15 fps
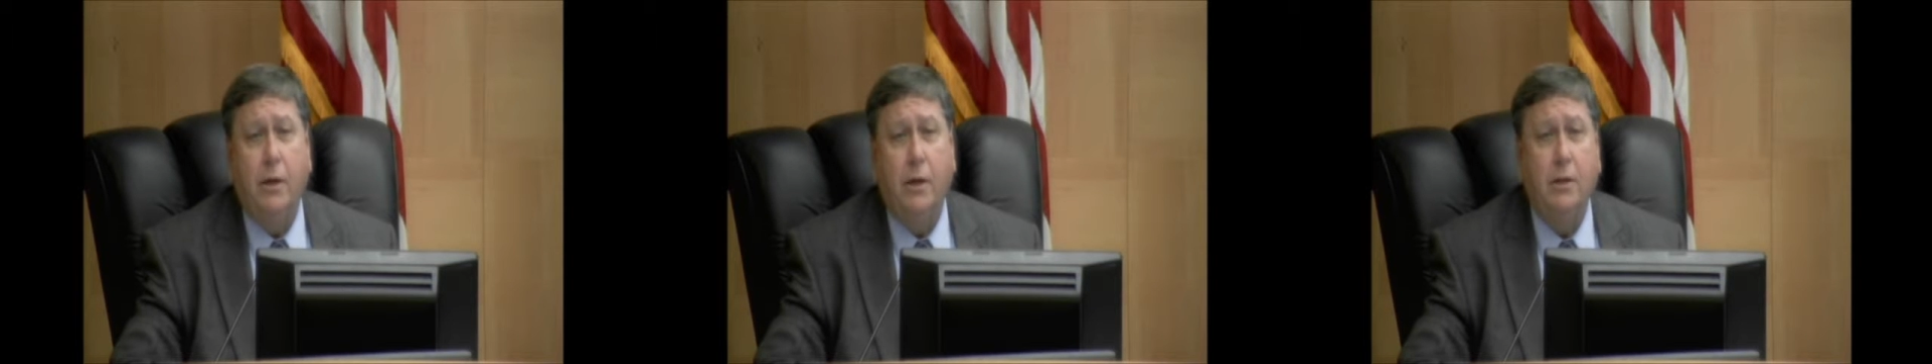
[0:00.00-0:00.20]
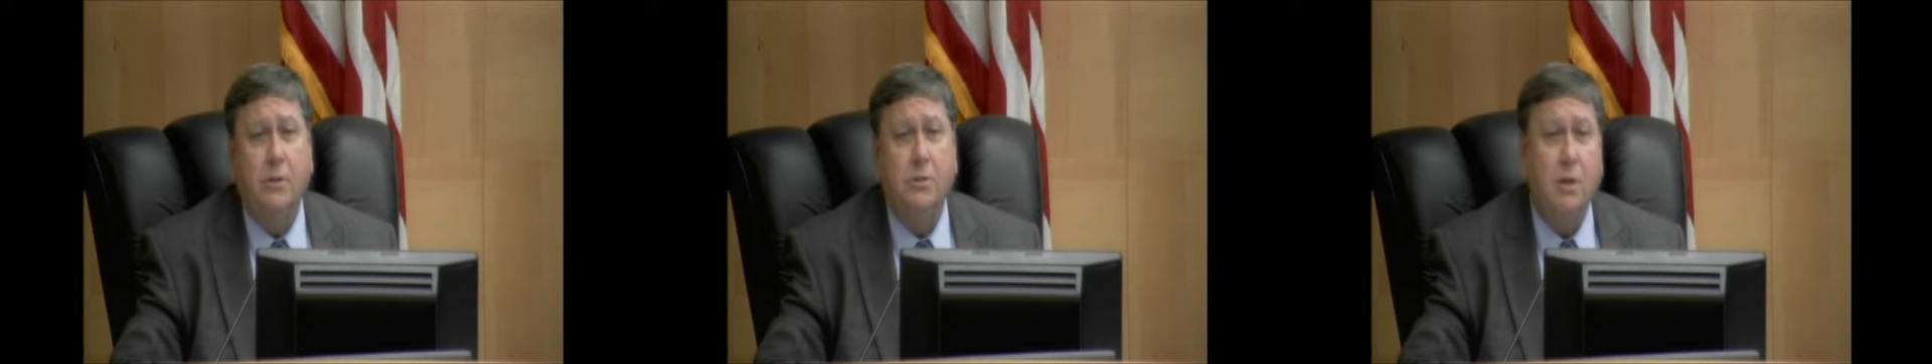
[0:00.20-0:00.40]

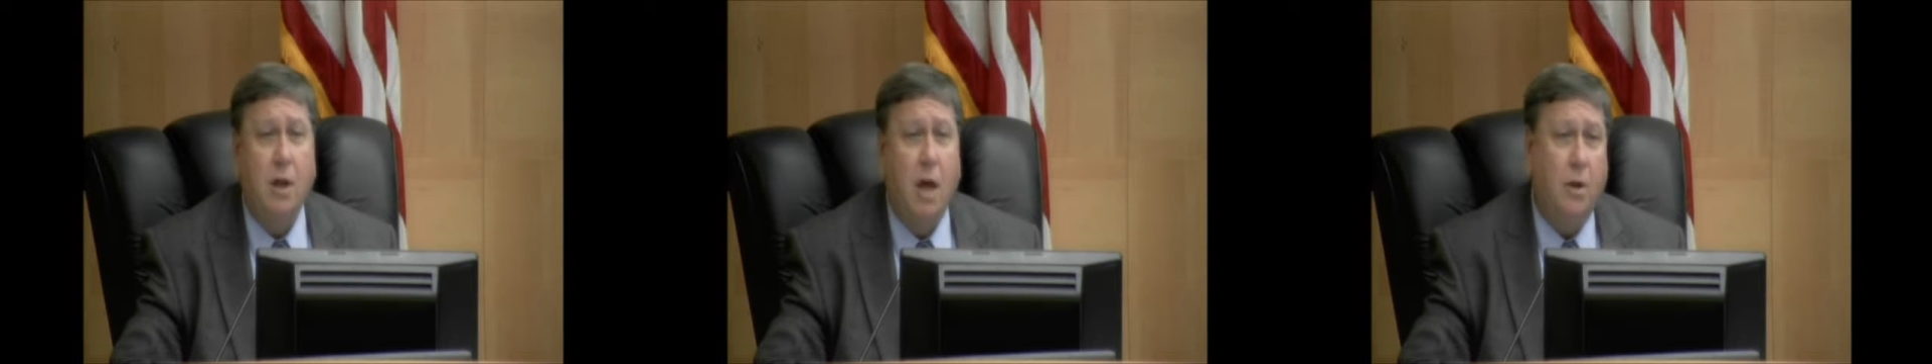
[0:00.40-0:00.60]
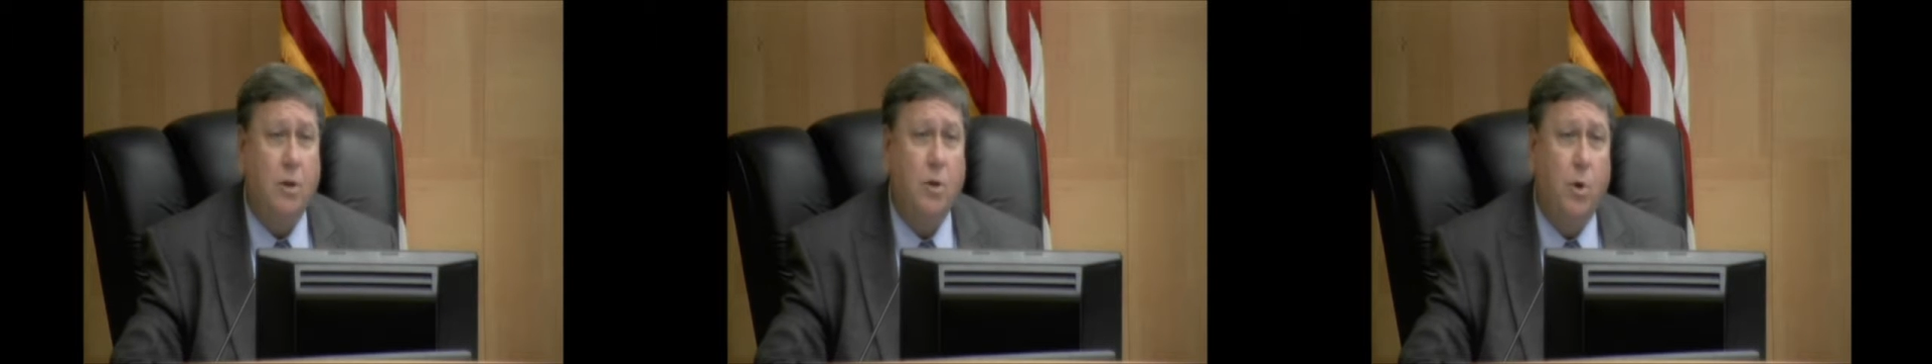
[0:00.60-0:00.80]
it is an
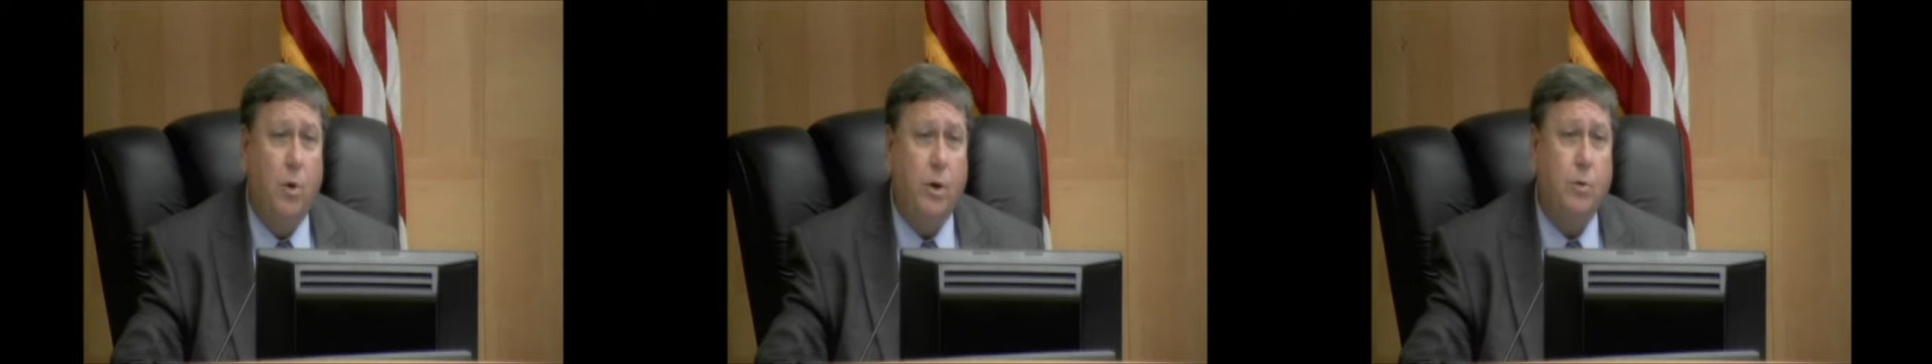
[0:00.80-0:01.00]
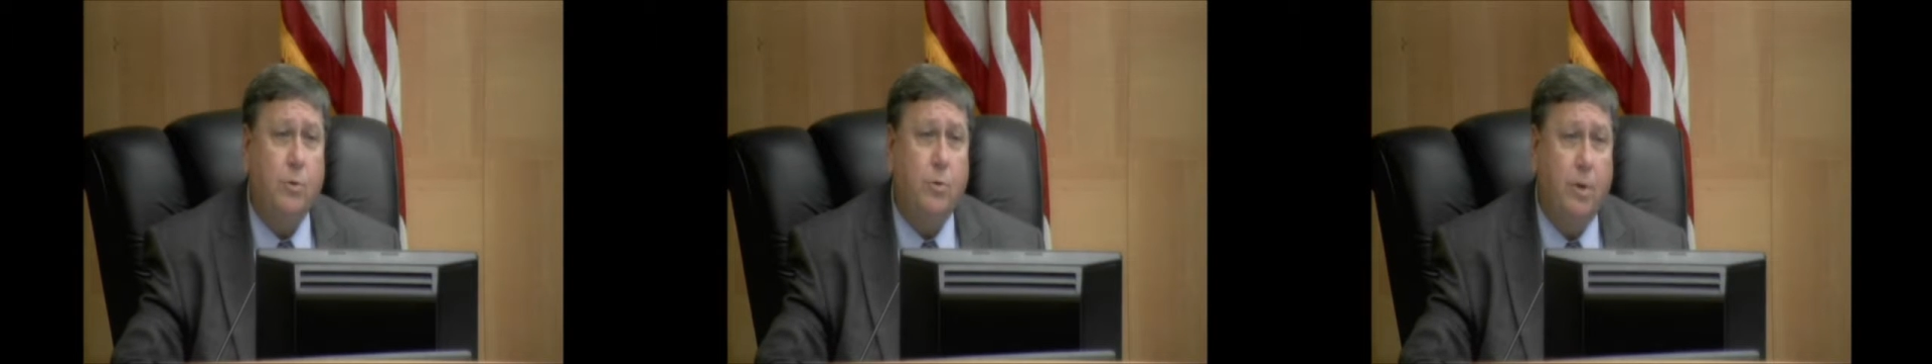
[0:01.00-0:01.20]

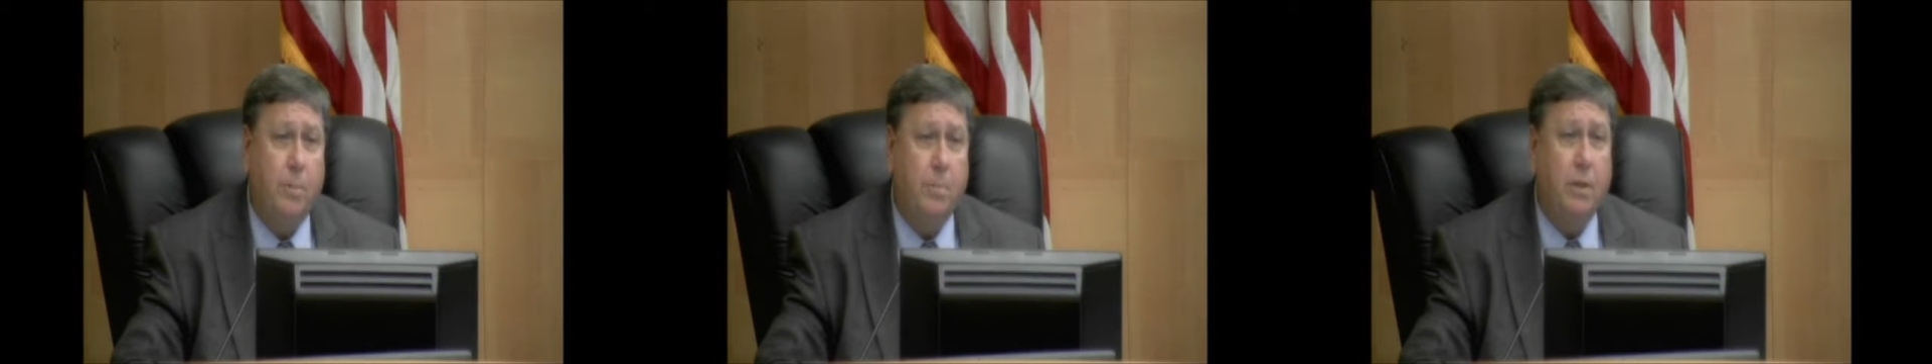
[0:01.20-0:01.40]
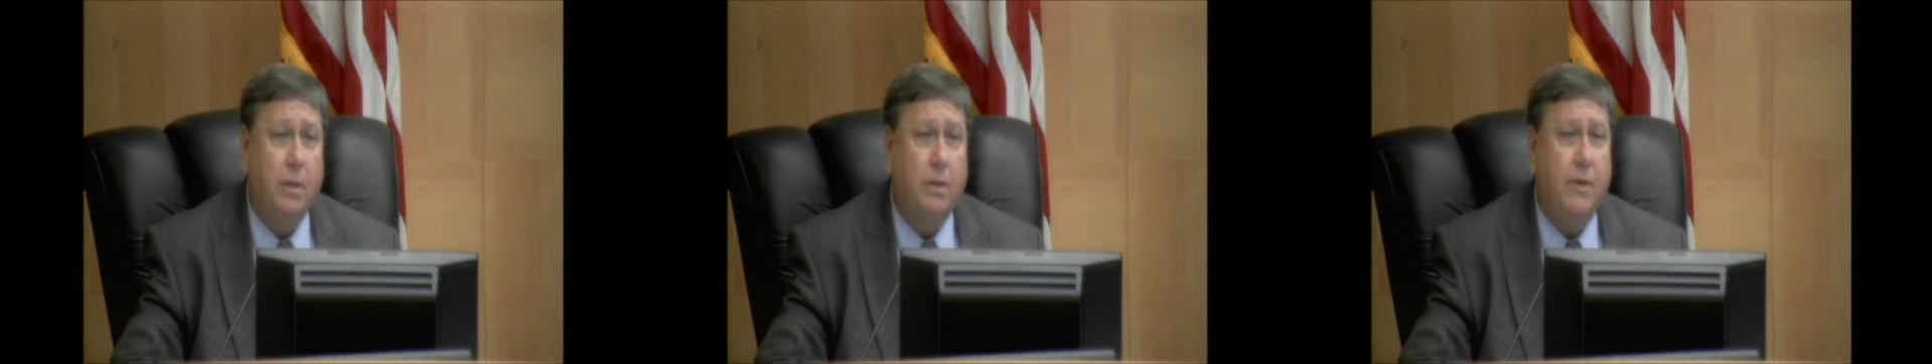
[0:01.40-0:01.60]
ongoing
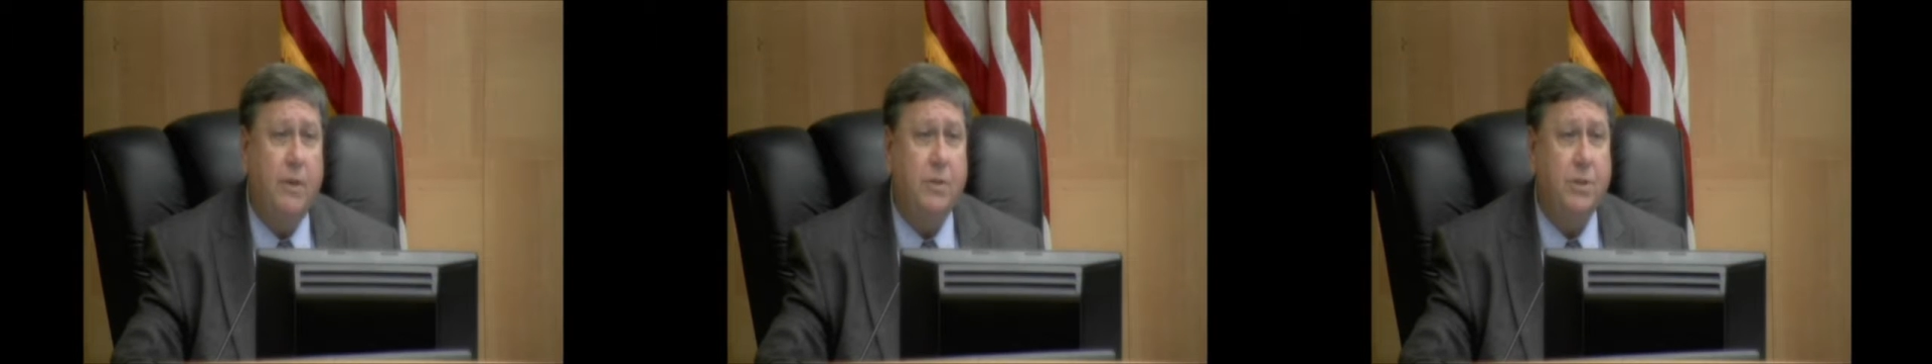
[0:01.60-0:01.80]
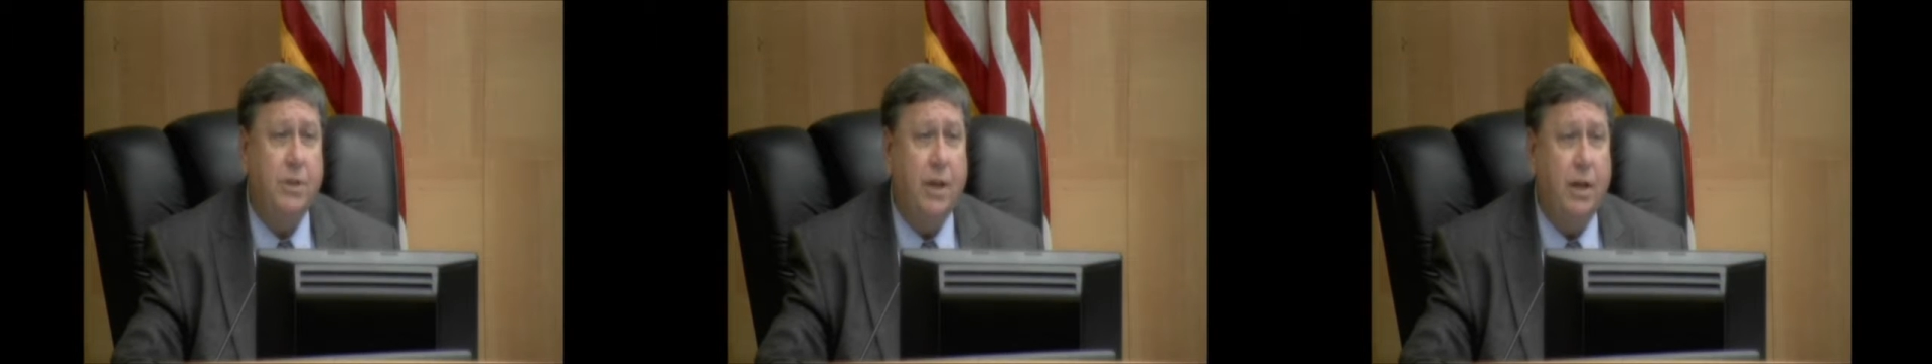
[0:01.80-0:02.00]
criminal
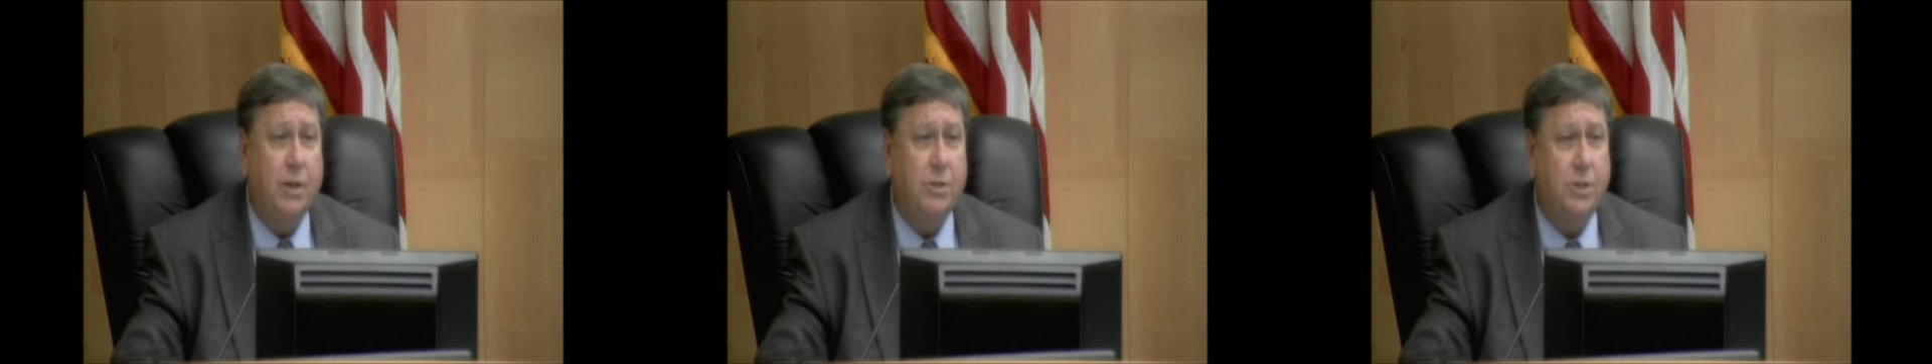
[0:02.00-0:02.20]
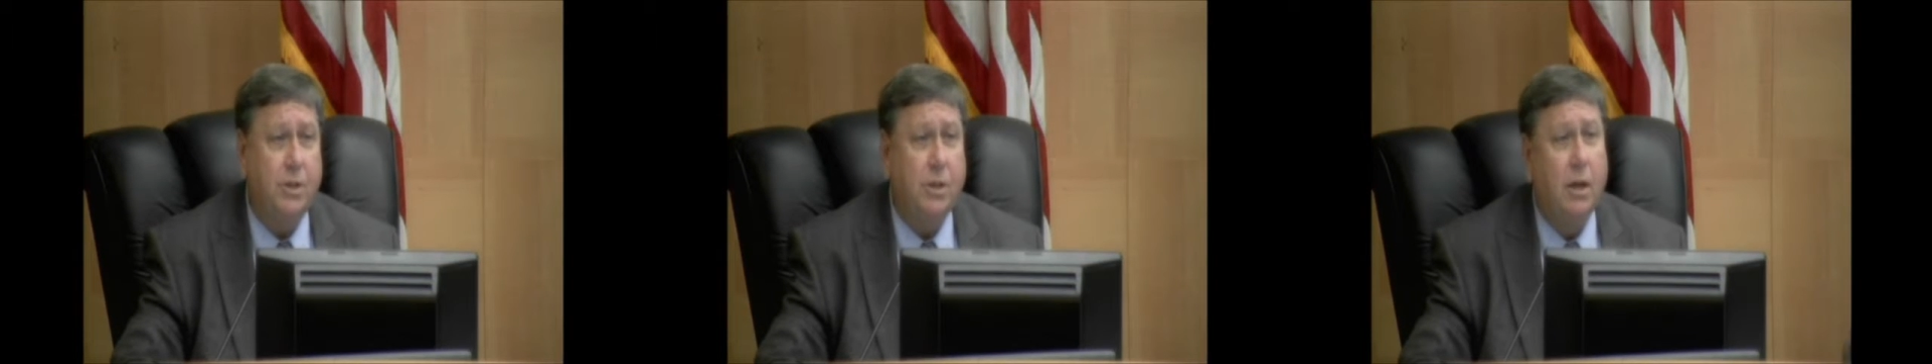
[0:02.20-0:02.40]

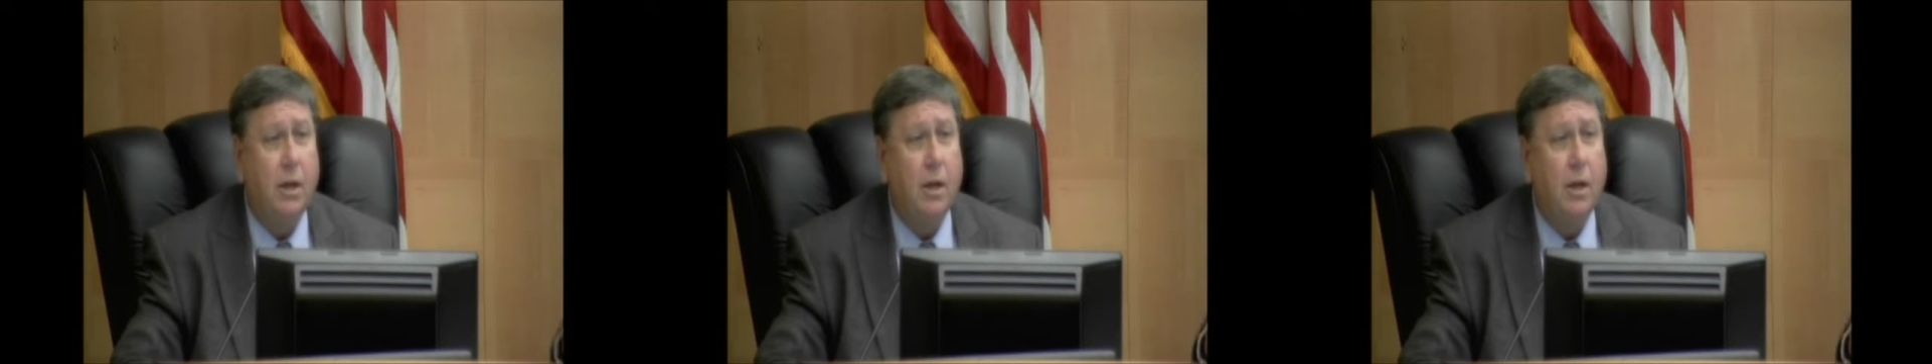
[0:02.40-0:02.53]
investigation